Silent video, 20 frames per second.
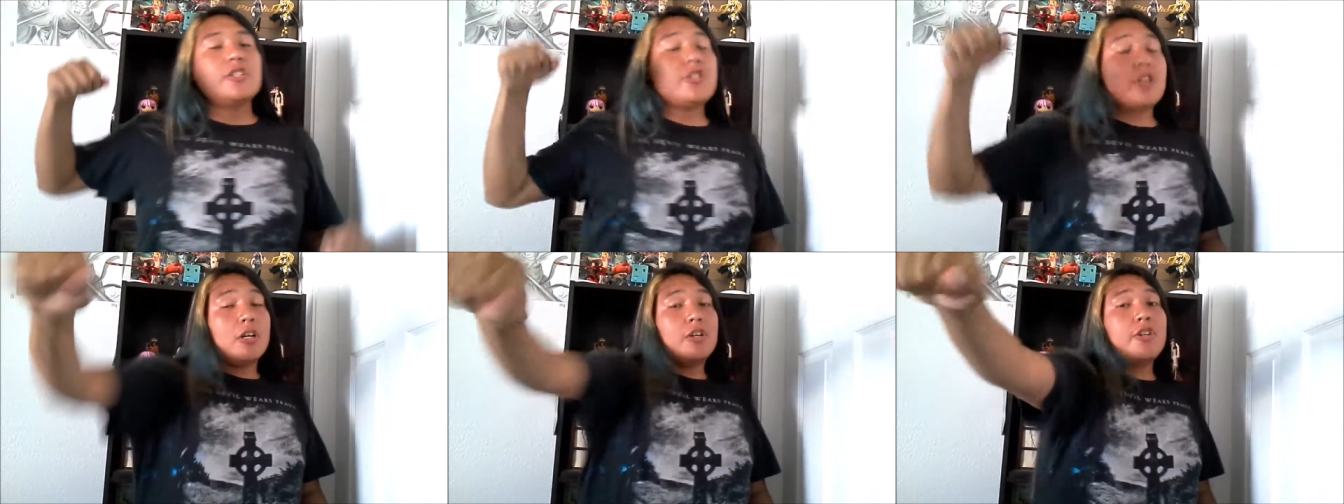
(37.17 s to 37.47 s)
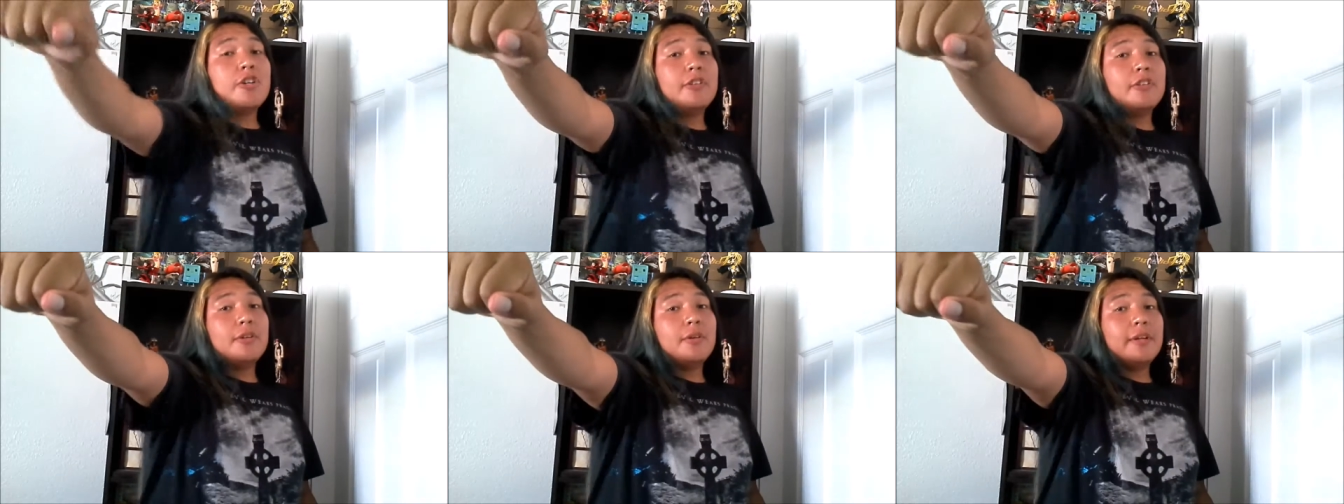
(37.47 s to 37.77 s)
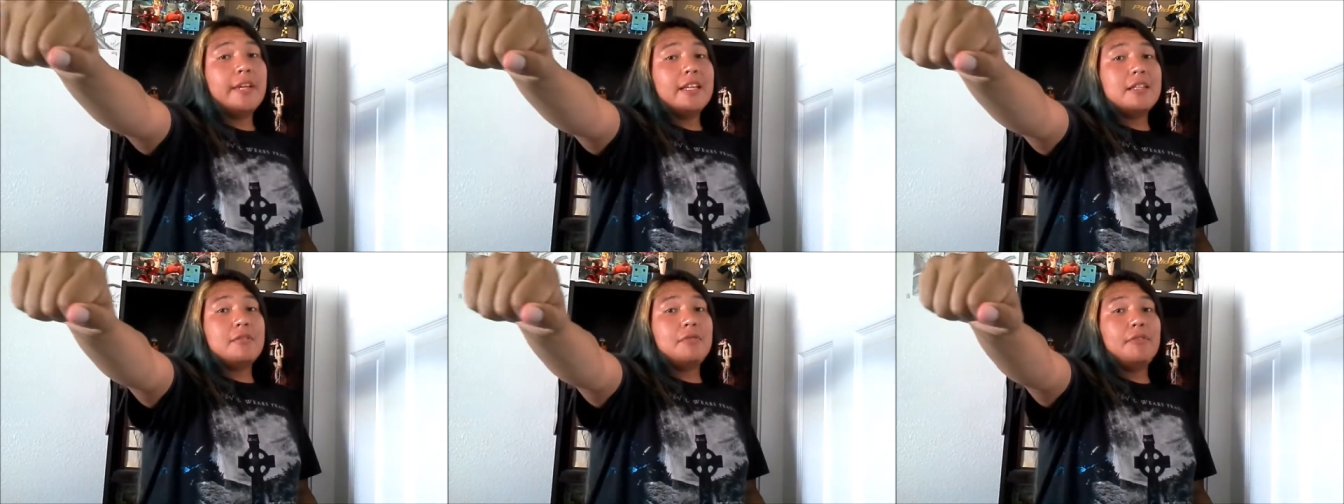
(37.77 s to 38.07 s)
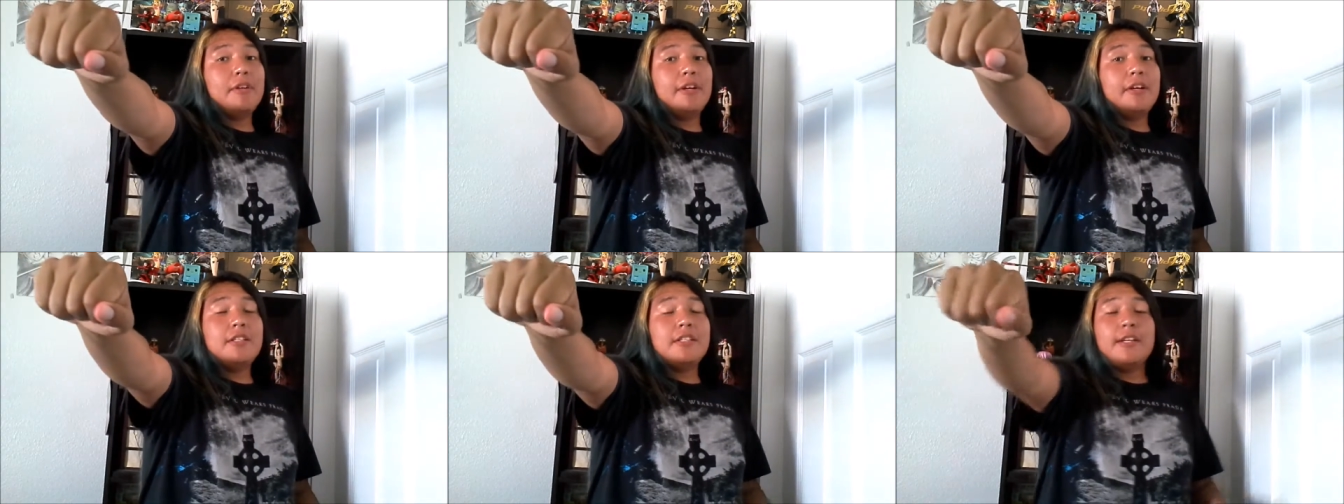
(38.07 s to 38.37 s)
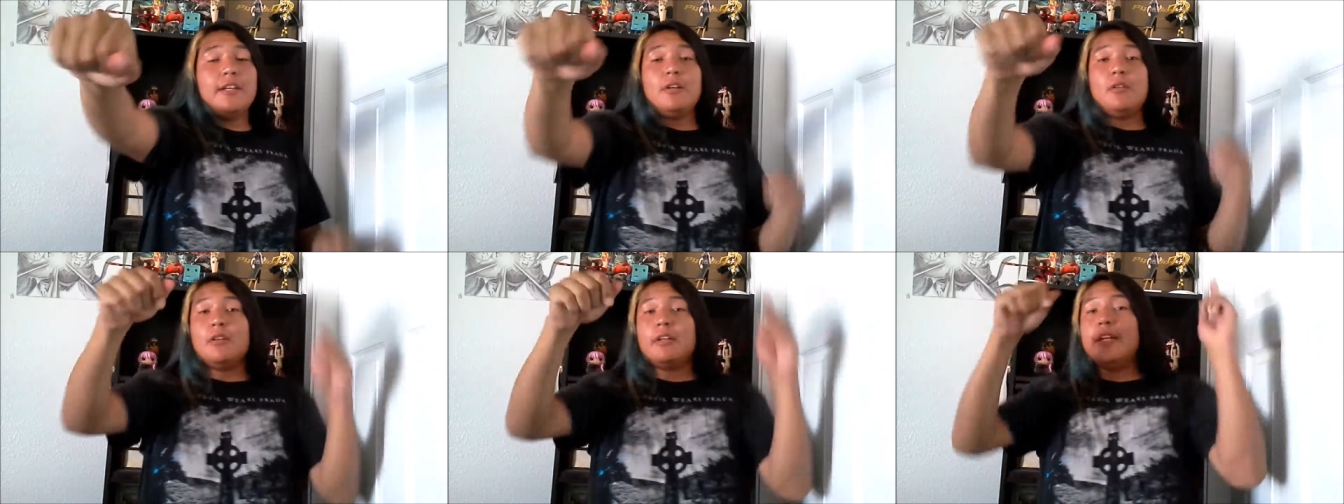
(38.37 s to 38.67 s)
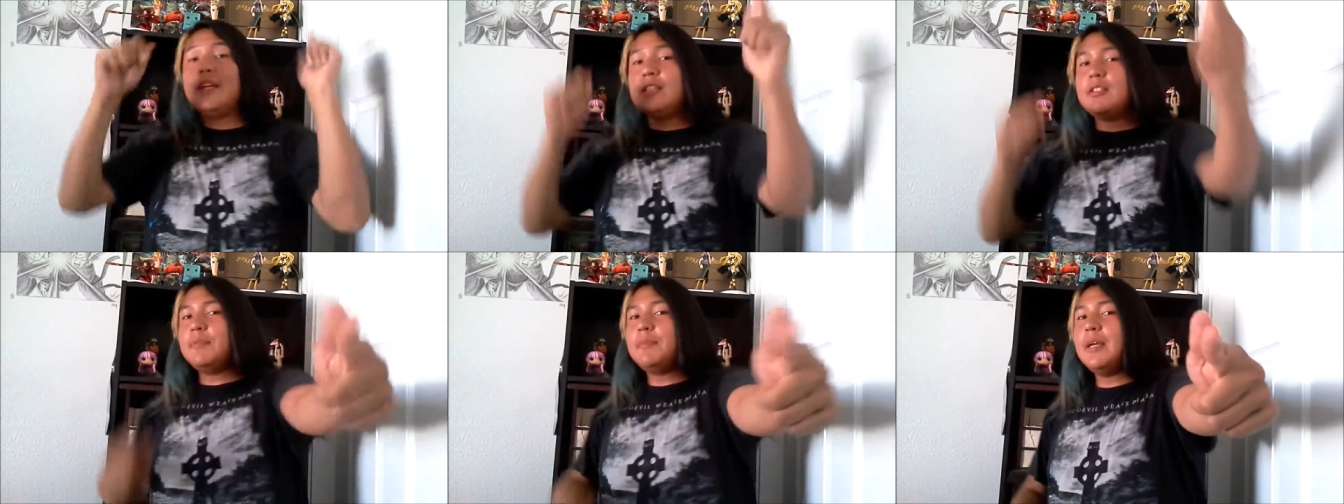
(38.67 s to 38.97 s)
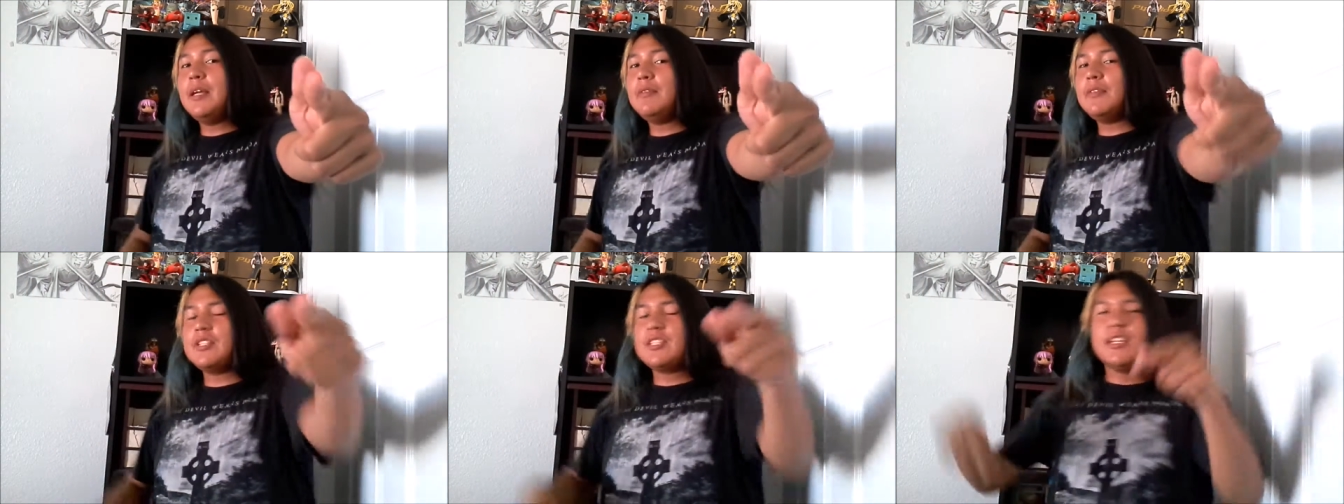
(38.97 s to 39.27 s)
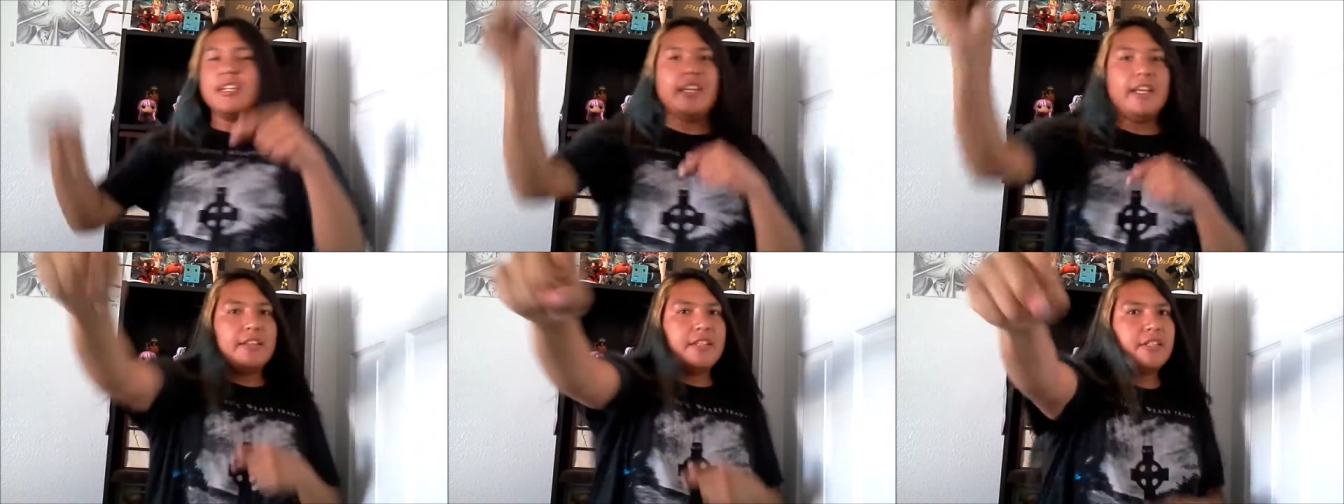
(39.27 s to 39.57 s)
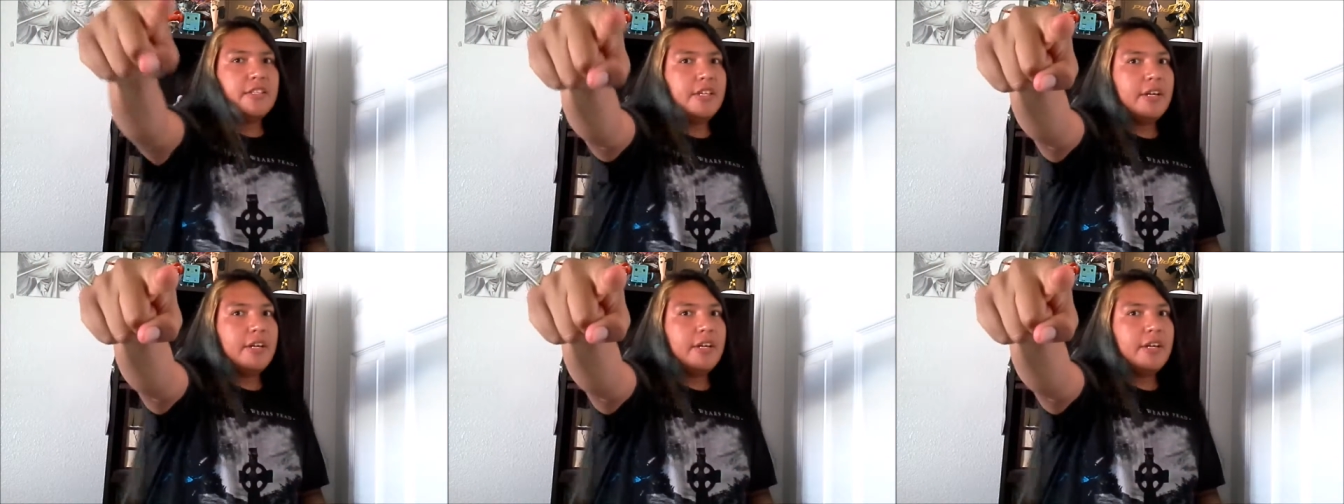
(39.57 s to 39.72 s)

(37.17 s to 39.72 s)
charging through to get to Fairy Tail, get to Mavis, get to